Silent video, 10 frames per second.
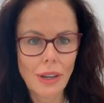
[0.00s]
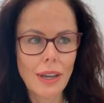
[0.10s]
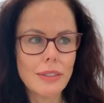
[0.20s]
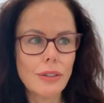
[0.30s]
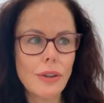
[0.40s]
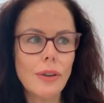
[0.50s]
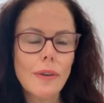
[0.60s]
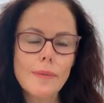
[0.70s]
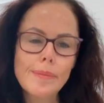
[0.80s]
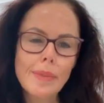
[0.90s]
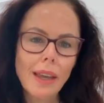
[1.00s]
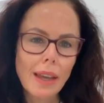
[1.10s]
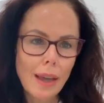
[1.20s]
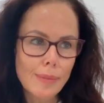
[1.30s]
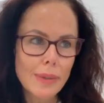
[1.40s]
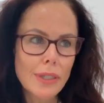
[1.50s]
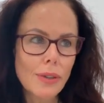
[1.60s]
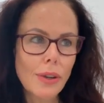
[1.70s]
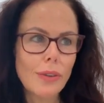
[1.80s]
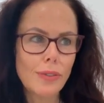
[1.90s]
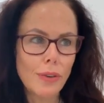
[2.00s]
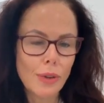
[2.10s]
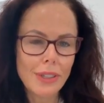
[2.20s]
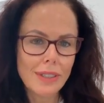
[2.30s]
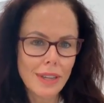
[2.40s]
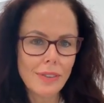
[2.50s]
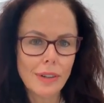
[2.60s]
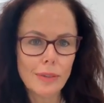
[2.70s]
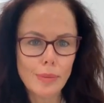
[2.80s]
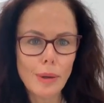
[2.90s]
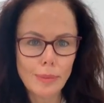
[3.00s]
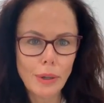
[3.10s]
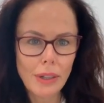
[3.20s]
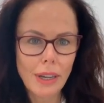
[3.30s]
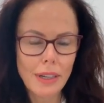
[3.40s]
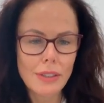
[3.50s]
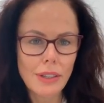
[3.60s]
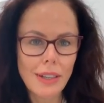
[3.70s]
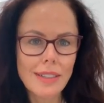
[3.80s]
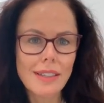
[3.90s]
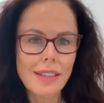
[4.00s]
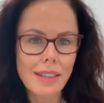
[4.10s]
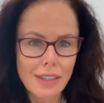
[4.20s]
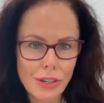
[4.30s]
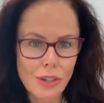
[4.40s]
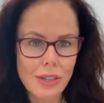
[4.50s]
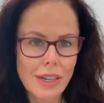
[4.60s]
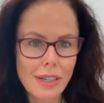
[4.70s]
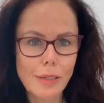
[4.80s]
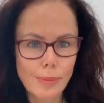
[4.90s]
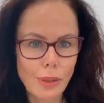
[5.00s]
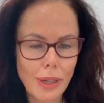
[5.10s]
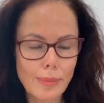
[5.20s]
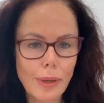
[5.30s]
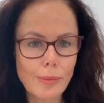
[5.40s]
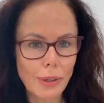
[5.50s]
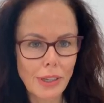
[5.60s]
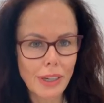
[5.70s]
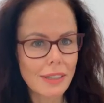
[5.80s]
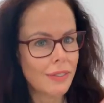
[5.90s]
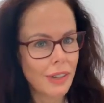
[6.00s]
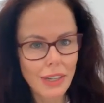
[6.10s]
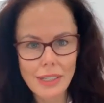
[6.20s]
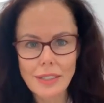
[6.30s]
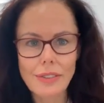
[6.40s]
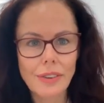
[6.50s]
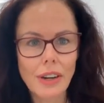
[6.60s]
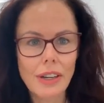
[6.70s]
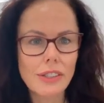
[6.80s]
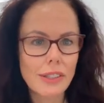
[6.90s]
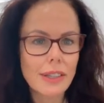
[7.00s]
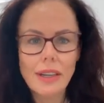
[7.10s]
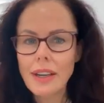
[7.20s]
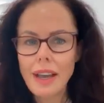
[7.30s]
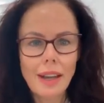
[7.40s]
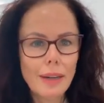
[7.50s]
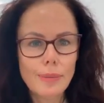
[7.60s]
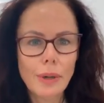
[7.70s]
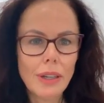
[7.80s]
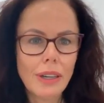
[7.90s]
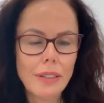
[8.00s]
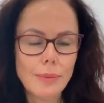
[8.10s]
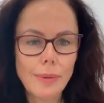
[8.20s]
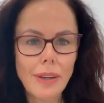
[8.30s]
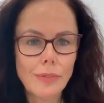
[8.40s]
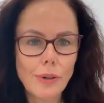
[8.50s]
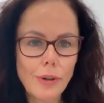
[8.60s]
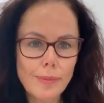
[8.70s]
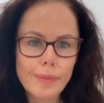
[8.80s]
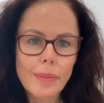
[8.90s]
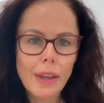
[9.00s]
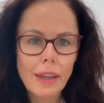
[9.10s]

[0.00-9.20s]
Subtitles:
Okay, so episode 47 of my podcast, so that's the Strategic Bookkeeper podcast, very easy to find, just any podcast platform.